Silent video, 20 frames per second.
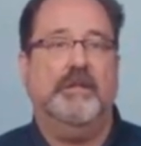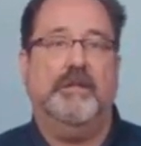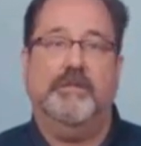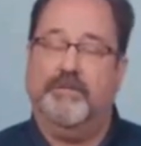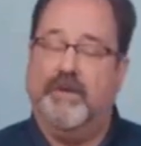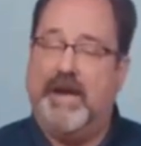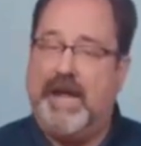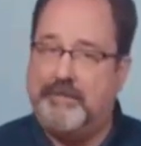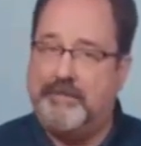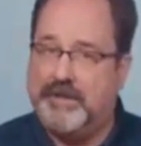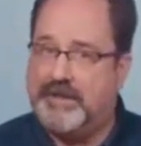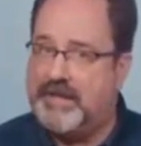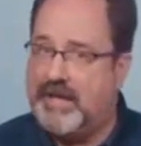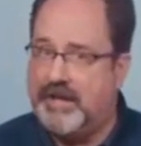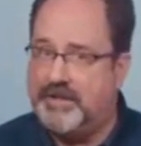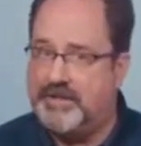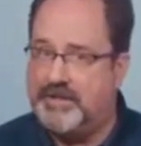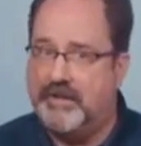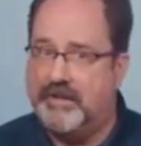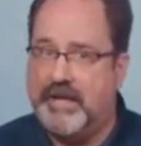For
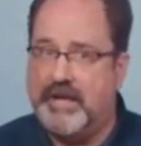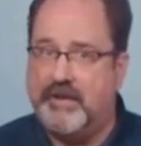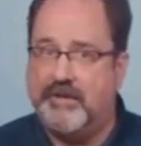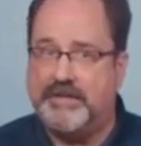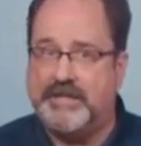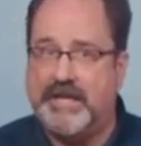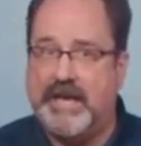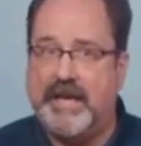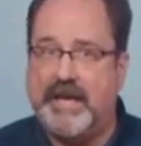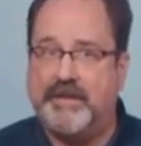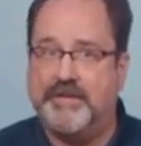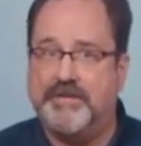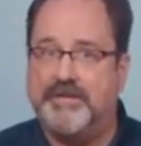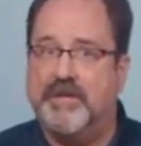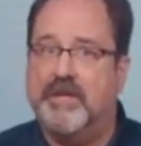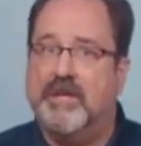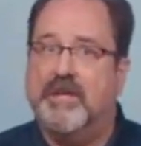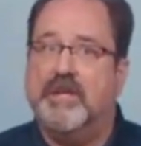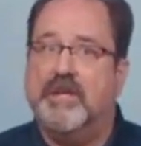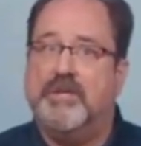application layer attacks,
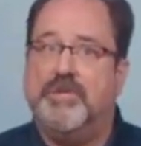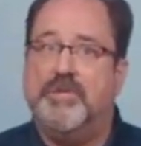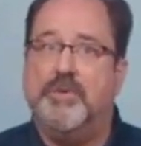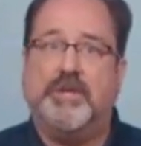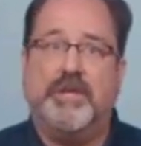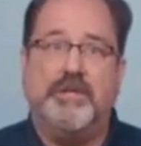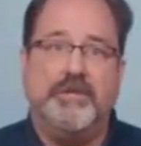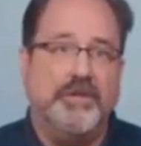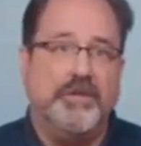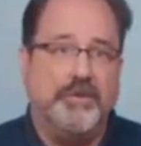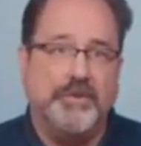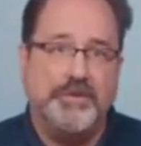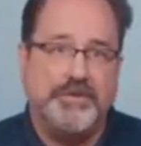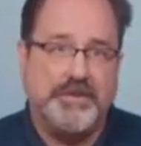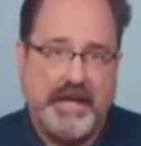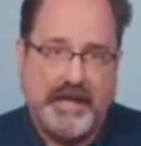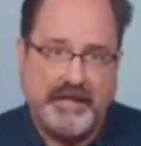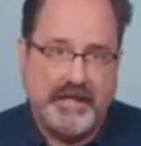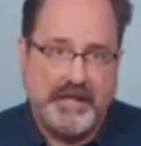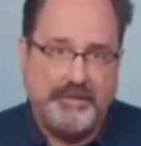you can use the
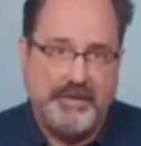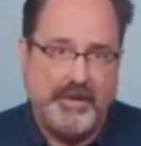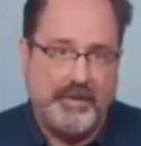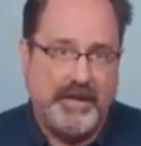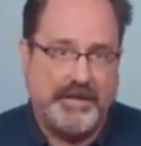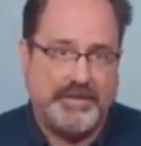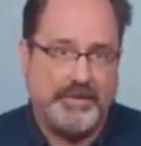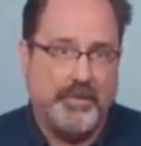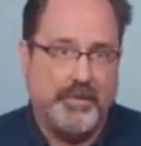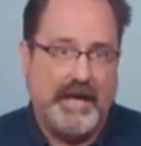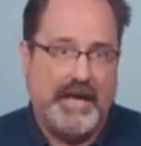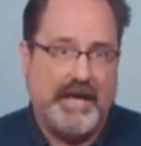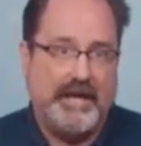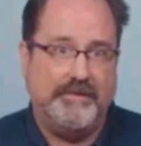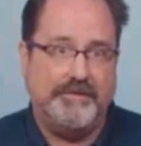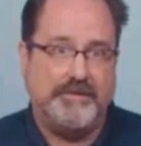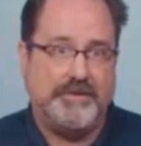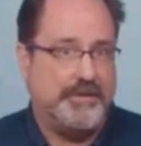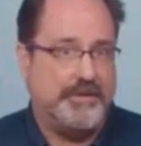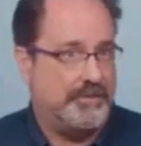AWS
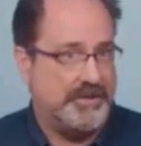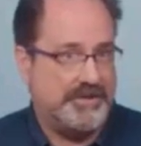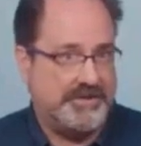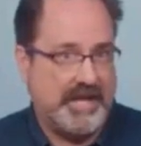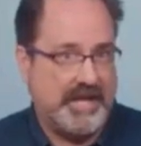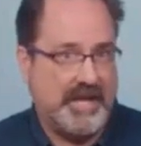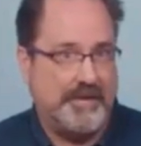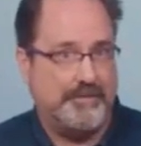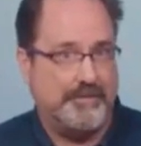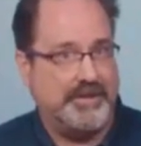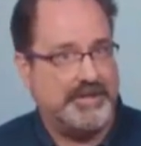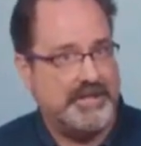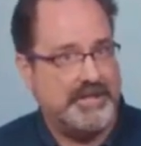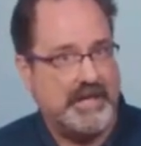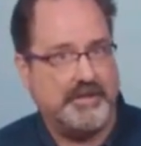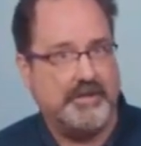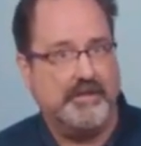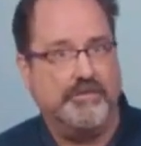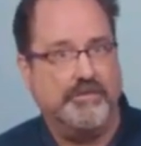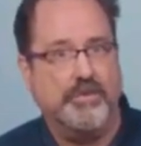WAF to set up
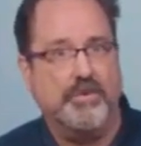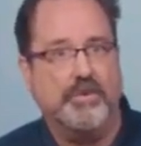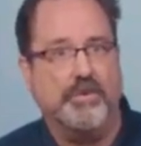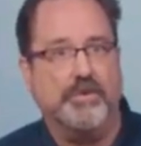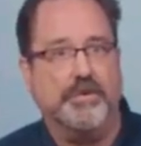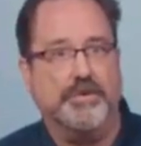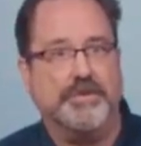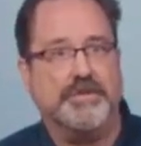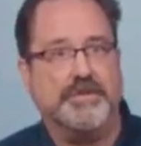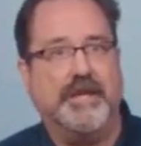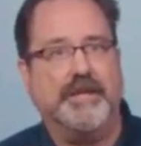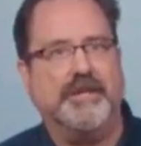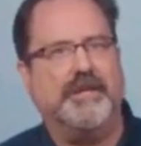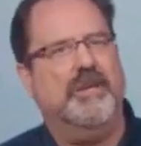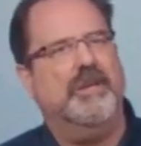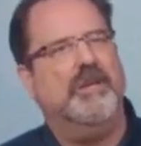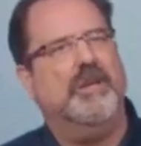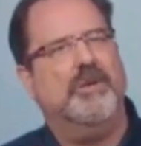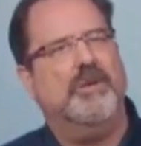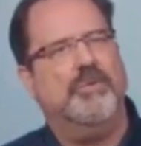protective rules like
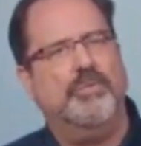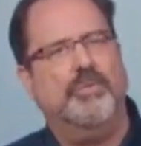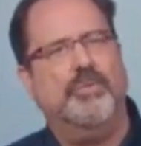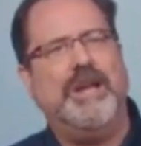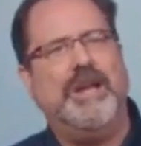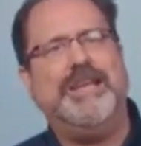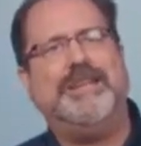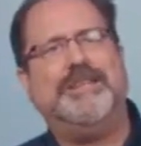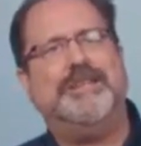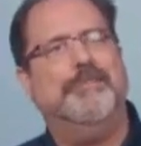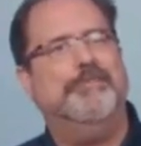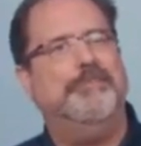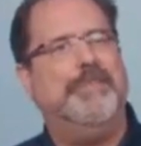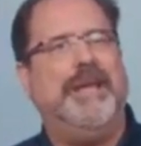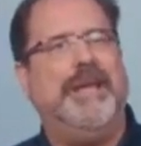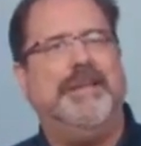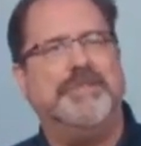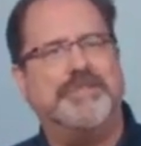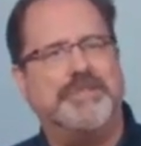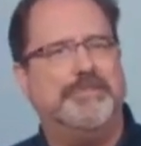
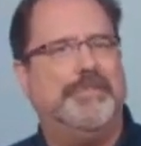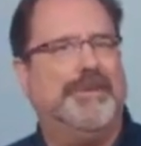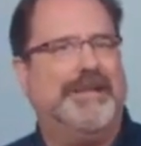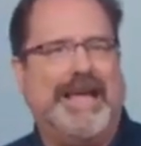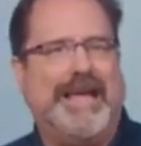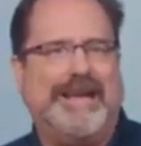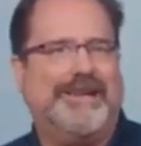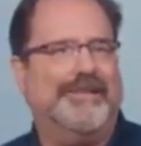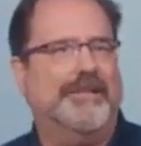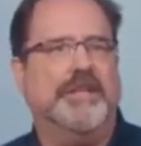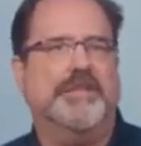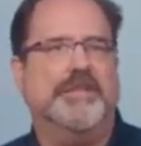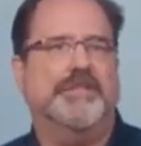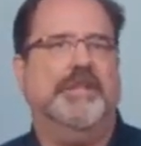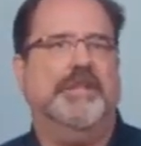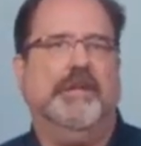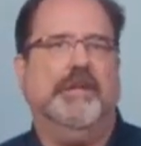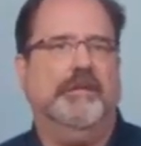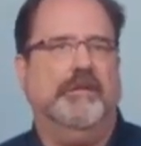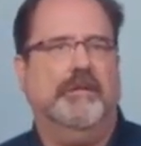rate-based
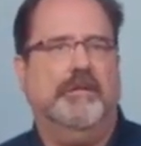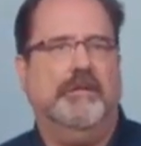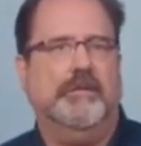blacklisting